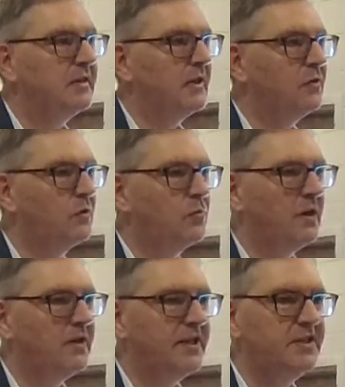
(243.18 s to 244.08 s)
a good
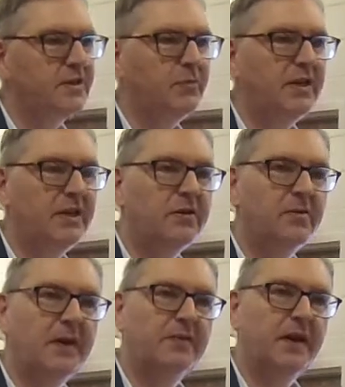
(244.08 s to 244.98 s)
while later, we hear
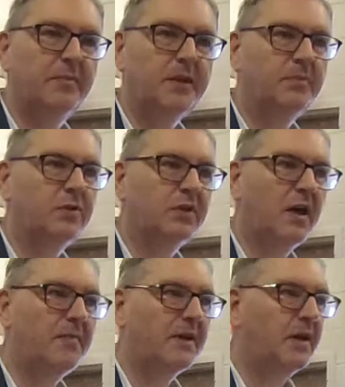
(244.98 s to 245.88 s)
about that people
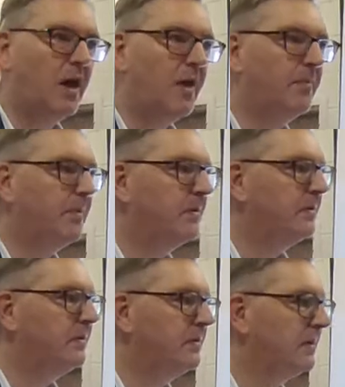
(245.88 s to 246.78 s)
coming up
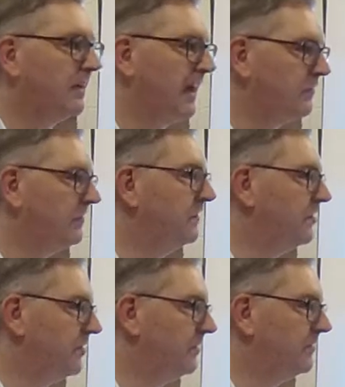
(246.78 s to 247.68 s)
out of
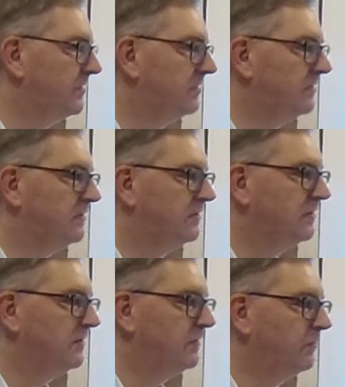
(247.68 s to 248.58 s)
Egypt
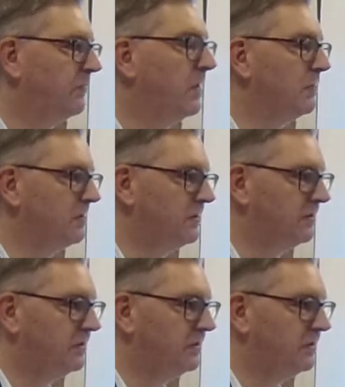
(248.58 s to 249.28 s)
with Moses.